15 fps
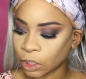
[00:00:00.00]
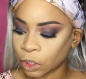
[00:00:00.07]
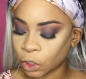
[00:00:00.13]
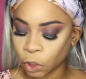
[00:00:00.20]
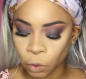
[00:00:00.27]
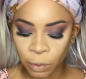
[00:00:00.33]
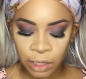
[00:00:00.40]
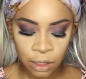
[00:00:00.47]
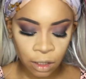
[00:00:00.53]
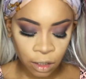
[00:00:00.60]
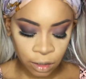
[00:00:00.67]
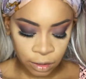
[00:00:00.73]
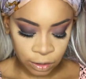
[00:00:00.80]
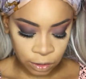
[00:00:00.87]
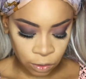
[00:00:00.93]
glowy
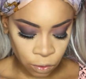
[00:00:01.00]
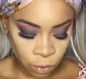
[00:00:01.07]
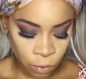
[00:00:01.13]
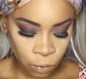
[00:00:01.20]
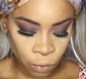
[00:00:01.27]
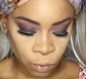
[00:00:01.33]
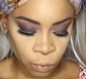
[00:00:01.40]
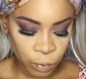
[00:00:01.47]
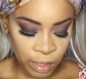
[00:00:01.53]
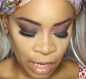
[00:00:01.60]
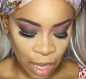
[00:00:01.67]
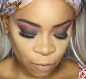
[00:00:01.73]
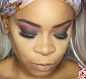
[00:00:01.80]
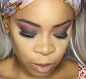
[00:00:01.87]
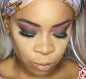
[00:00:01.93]
look, so we
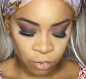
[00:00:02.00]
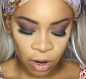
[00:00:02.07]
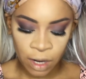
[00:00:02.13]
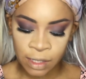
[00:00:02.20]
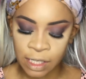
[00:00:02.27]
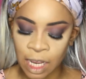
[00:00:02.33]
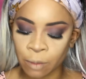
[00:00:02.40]
have to bronze.